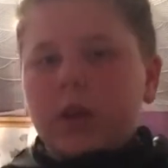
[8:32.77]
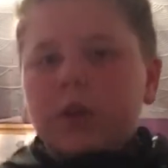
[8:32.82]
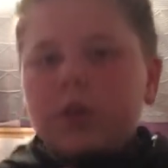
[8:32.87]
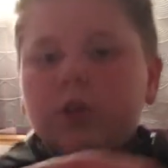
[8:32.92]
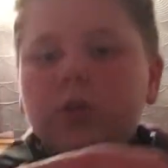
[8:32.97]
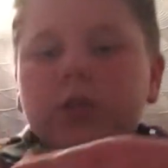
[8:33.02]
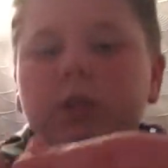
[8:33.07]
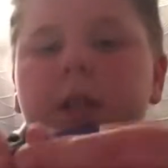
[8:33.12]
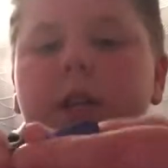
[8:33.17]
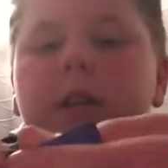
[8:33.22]

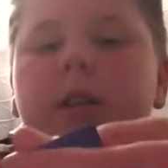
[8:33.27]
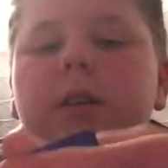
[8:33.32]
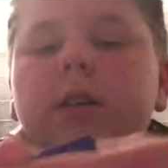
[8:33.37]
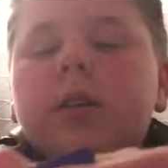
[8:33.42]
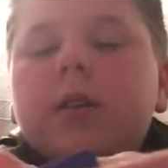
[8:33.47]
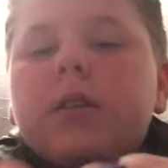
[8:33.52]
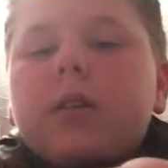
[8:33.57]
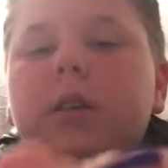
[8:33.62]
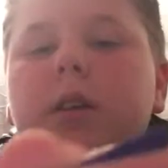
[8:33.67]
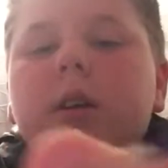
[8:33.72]
Joltik,
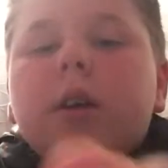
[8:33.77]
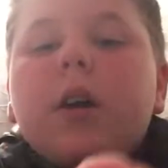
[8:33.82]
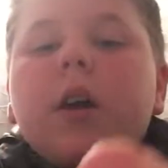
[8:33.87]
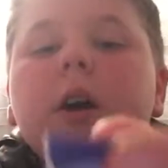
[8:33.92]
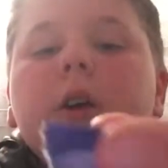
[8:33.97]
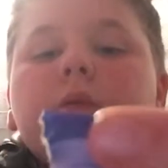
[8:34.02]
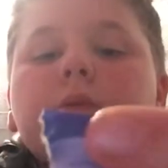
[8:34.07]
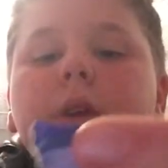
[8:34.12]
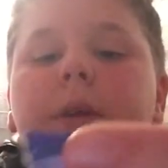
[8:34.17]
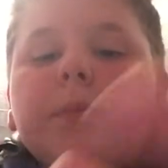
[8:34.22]
I
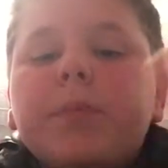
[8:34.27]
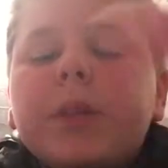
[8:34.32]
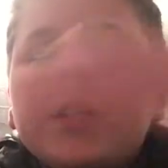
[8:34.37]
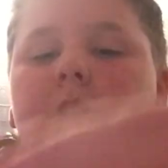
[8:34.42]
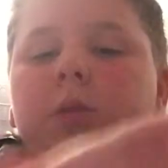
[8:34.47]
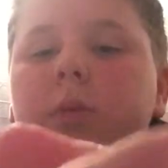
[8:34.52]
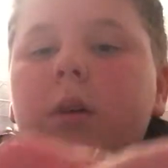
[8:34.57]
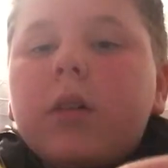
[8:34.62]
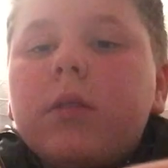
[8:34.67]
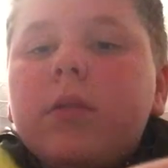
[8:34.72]
ripped
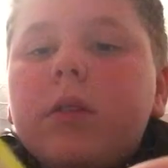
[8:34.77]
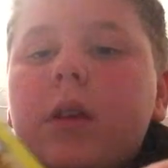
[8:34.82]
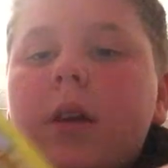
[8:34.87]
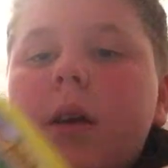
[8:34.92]
this one.